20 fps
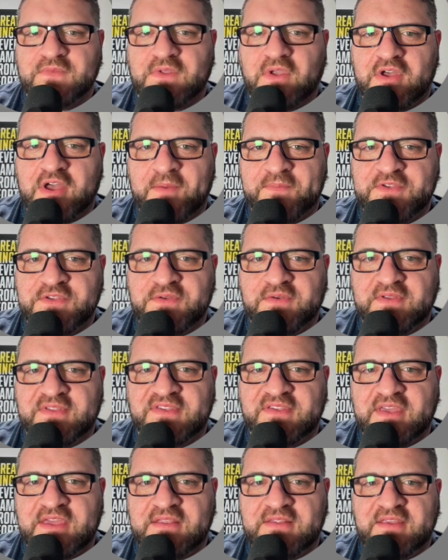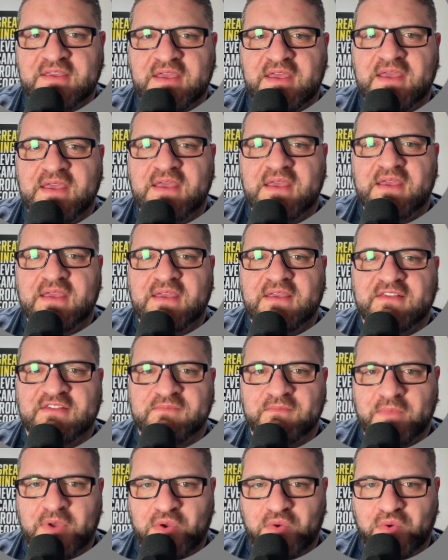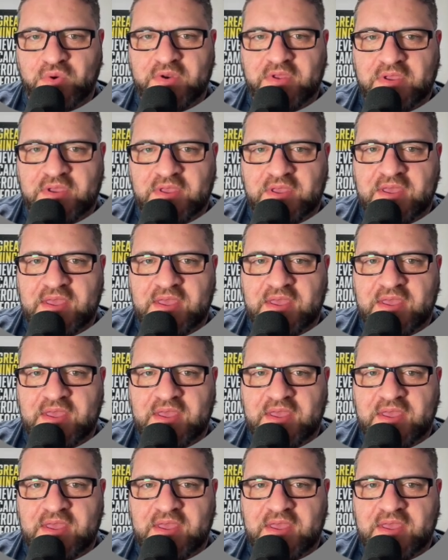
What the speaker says: option you can select is mode,